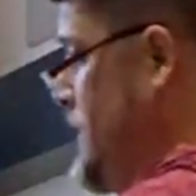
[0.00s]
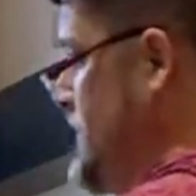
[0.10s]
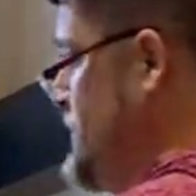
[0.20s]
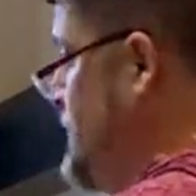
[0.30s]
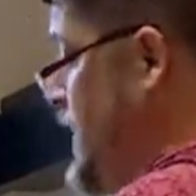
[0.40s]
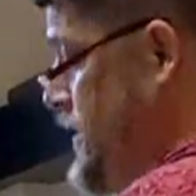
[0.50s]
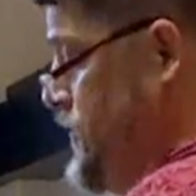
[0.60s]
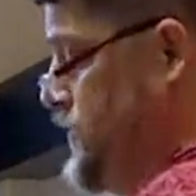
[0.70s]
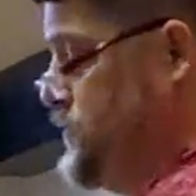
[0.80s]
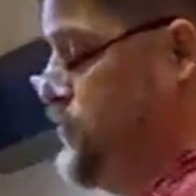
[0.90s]
as
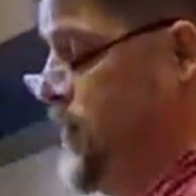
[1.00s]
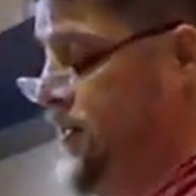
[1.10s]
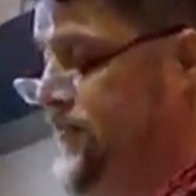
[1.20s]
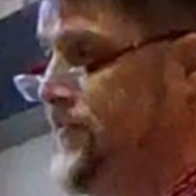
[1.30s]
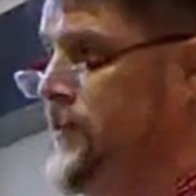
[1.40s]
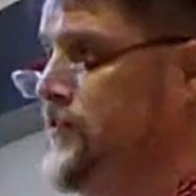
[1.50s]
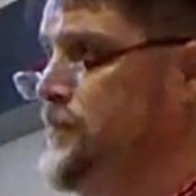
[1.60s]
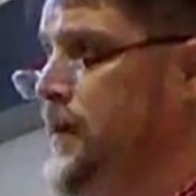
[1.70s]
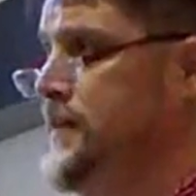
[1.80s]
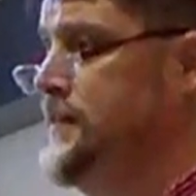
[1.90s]
Bayou's breath fills
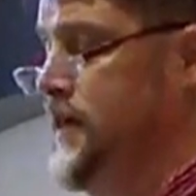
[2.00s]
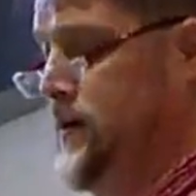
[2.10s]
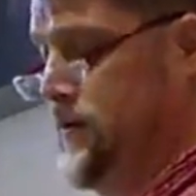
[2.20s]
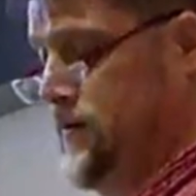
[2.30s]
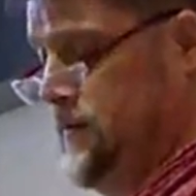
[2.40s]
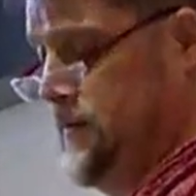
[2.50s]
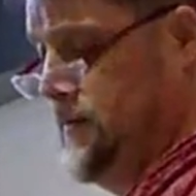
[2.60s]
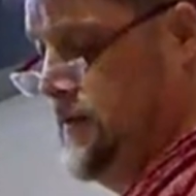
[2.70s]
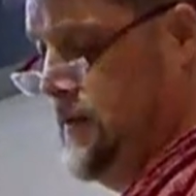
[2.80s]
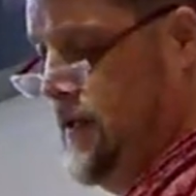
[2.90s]
my sails.
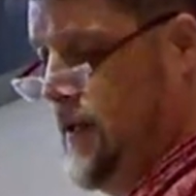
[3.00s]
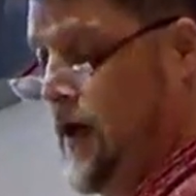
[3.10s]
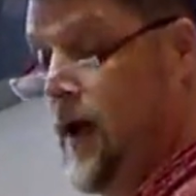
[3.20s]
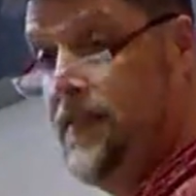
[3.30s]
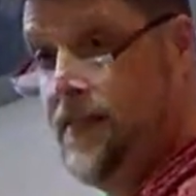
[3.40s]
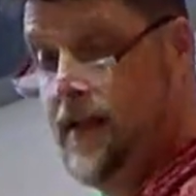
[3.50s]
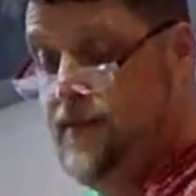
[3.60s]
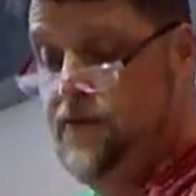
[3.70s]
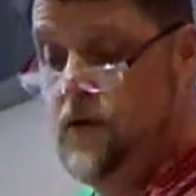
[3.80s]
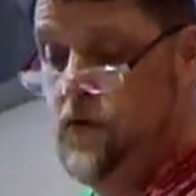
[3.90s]
I thank
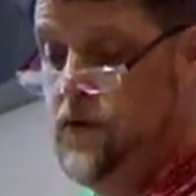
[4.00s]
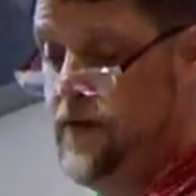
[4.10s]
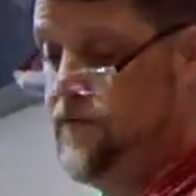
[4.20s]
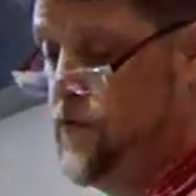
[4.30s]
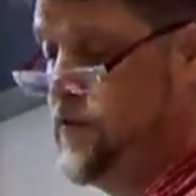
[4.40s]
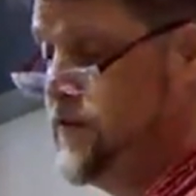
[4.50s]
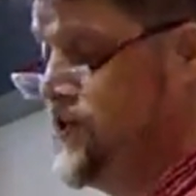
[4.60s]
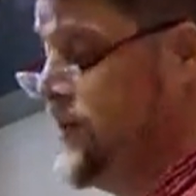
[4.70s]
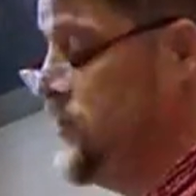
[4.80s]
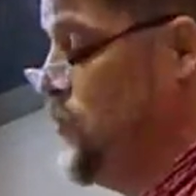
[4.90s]
Faruna for his
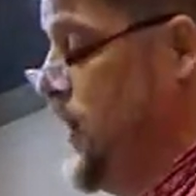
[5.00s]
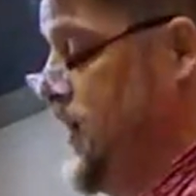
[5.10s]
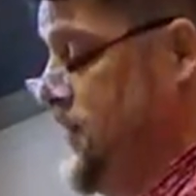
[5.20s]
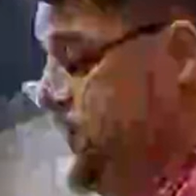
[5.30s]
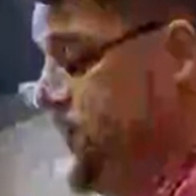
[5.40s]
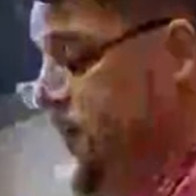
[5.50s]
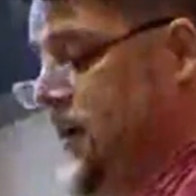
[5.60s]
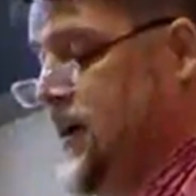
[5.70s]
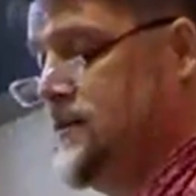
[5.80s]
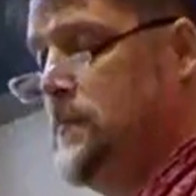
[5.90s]
gentle waves
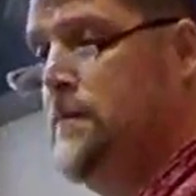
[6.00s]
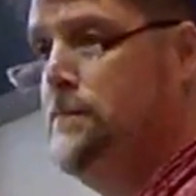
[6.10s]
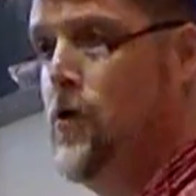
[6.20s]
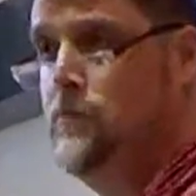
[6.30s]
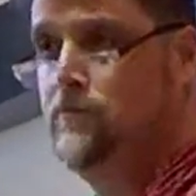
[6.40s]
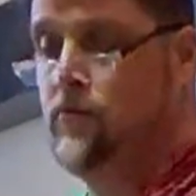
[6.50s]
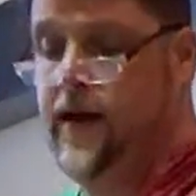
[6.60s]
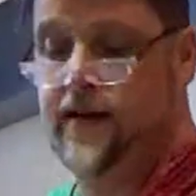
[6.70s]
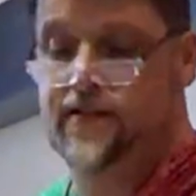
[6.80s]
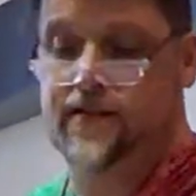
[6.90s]
as my boat
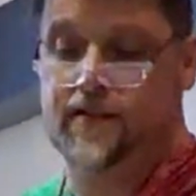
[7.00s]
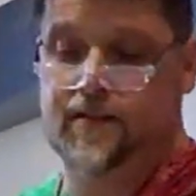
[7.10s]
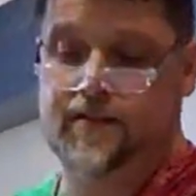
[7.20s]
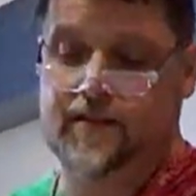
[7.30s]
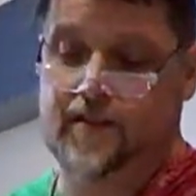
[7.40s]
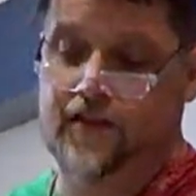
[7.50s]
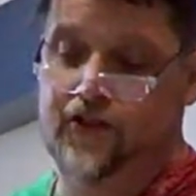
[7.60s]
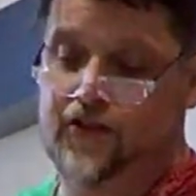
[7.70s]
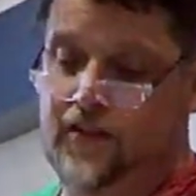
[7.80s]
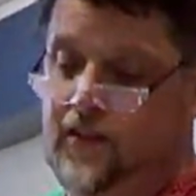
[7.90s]
prances in
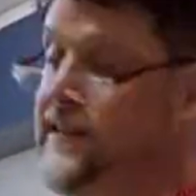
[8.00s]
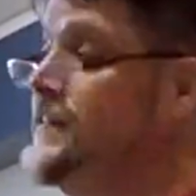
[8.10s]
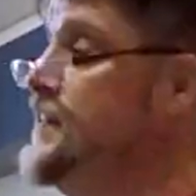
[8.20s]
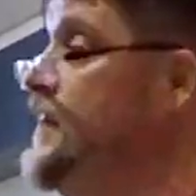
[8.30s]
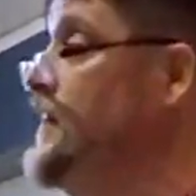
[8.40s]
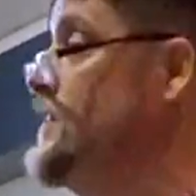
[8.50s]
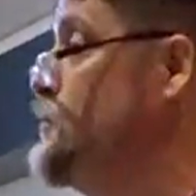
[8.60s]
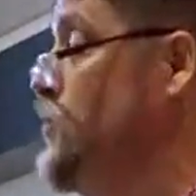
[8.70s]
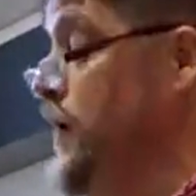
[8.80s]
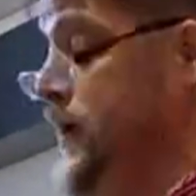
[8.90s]
glistening
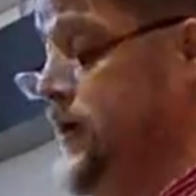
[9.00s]
spray.